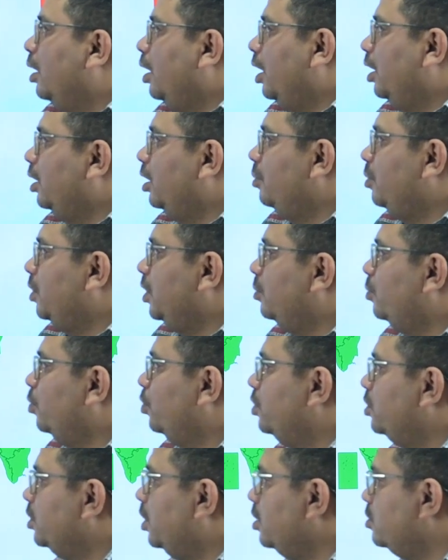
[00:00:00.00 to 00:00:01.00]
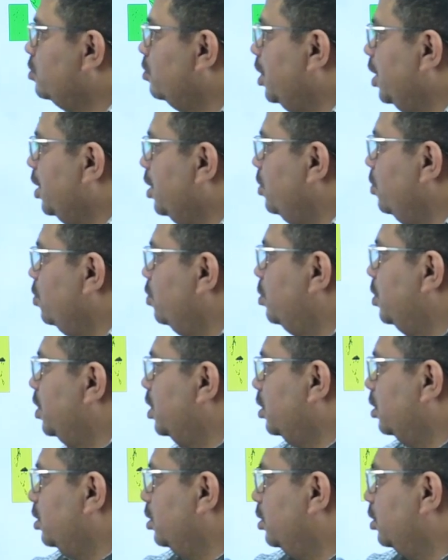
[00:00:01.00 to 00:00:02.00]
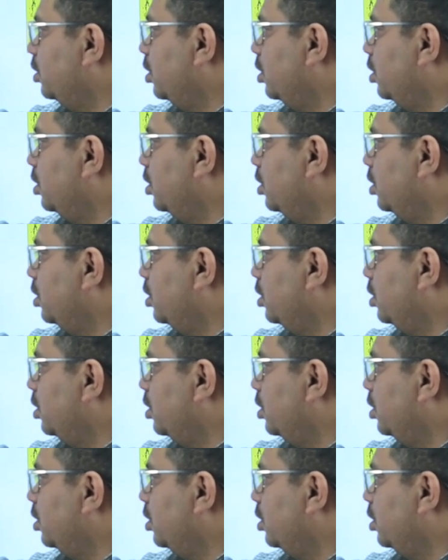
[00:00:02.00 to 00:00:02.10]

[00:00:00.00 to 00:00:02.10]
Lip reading: And heavy rainfall is also likely over